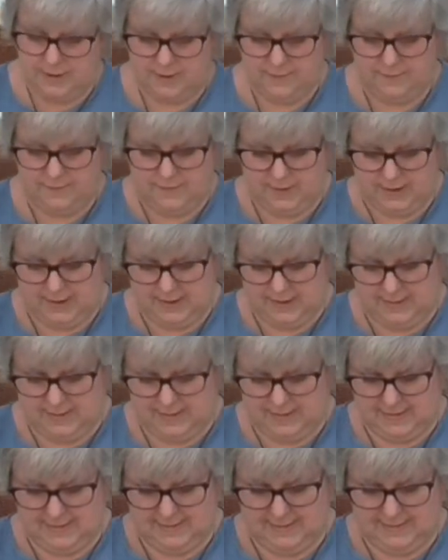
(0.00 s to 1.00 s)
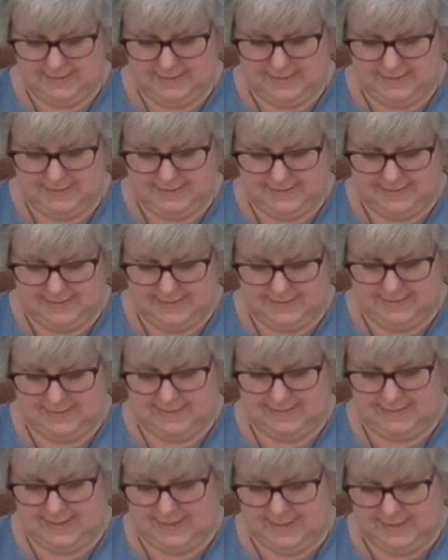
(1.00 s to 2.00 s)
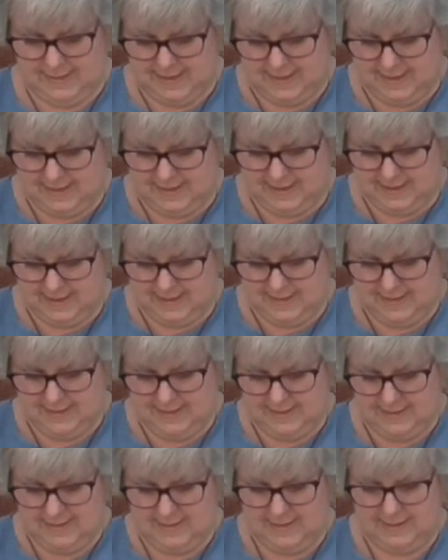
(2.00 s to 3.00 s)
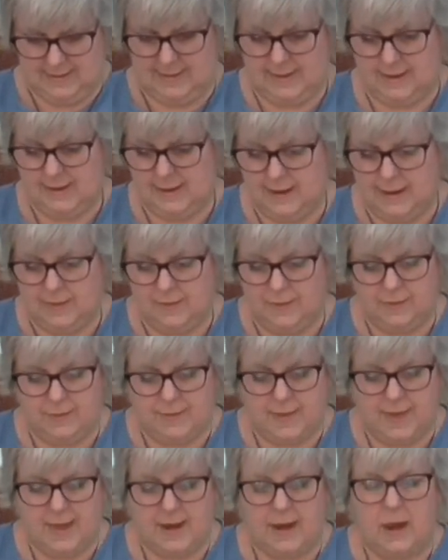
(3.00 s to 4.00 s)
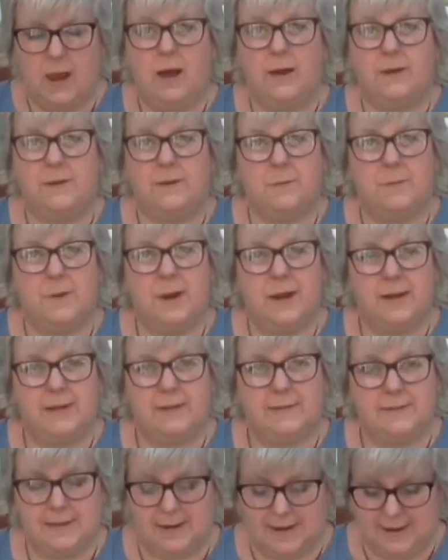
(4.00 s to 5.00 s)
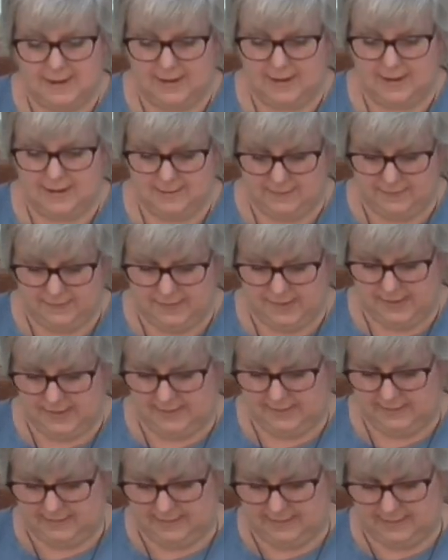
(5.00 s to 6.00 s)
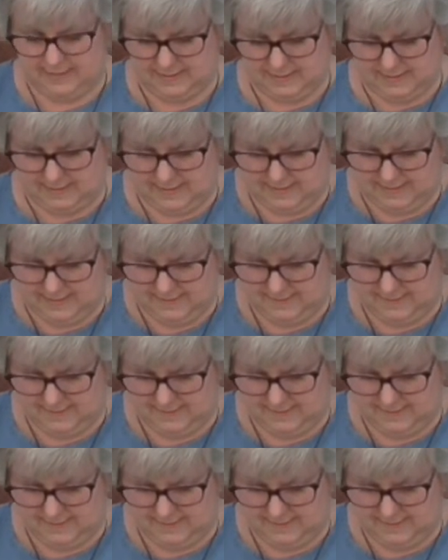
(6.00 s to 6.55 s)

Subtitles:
know if you can see there that they're lined up nicely on the inside,